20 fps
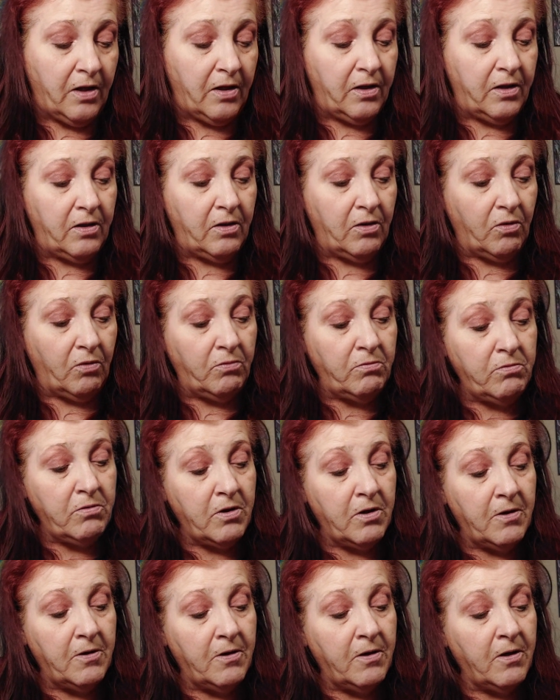you know,
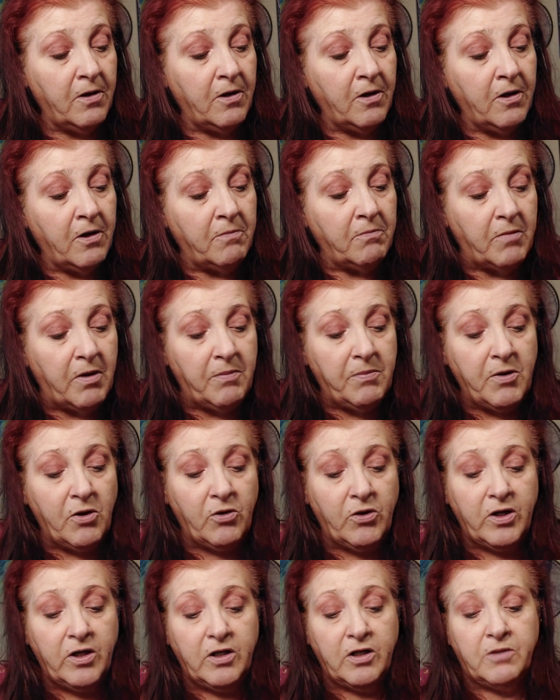maybe I'll
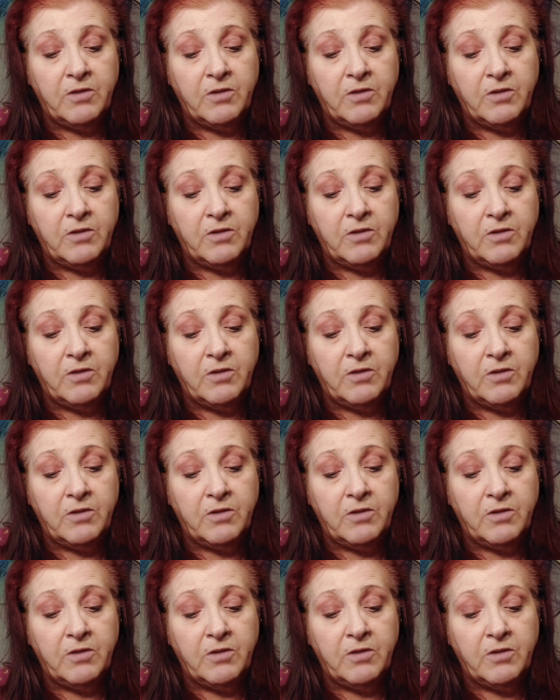get to